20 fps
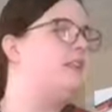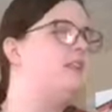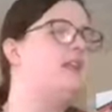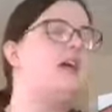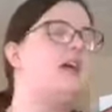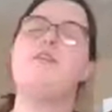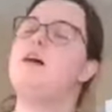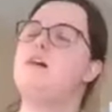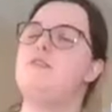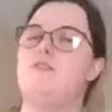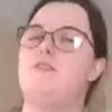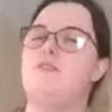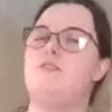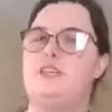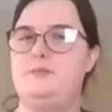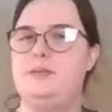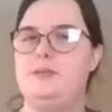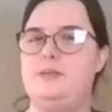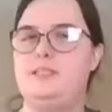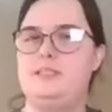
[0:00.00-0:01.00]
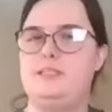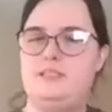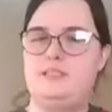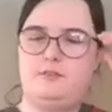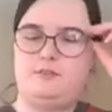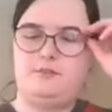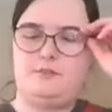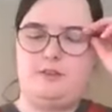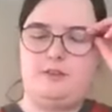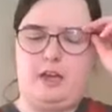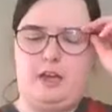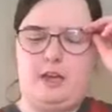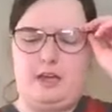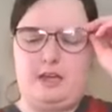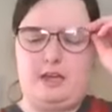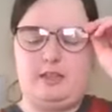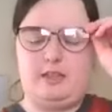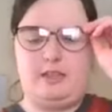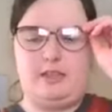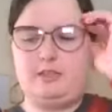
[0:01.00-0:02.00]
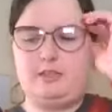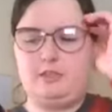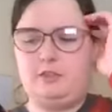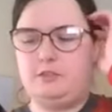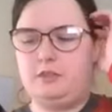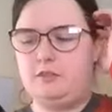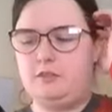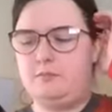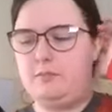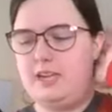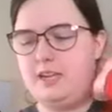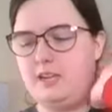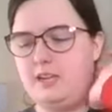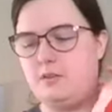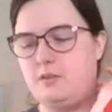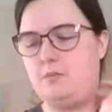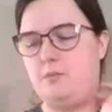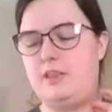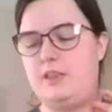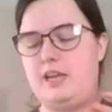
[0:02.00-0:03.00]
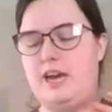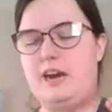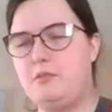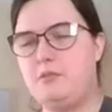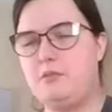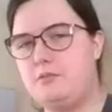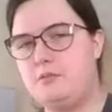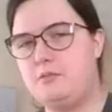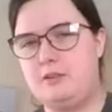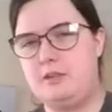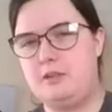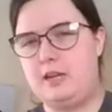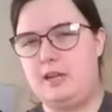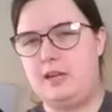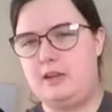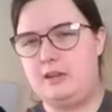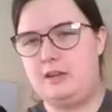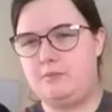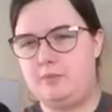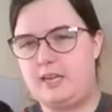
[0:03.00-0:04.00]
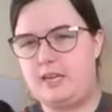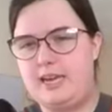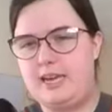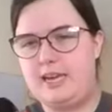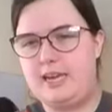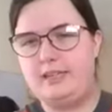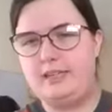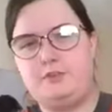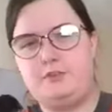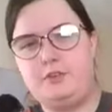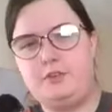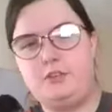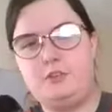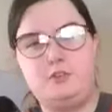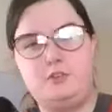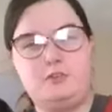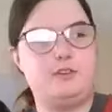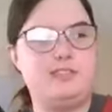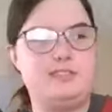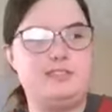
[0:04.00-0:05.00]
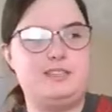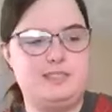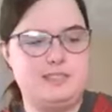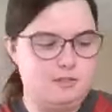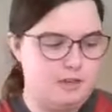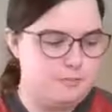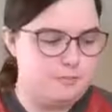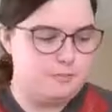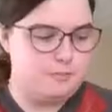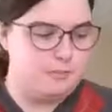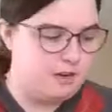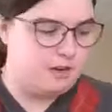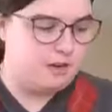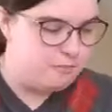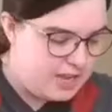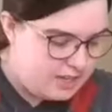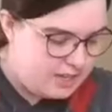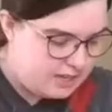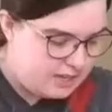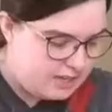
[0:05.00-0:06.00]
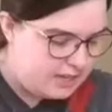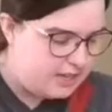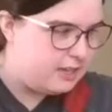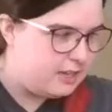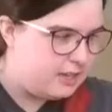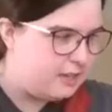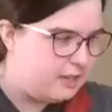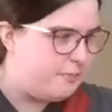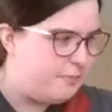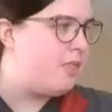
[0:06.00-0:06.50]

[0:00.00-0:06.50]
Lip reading: There are recipes of things you can make without cakes if you do fancy doing a bit of baking.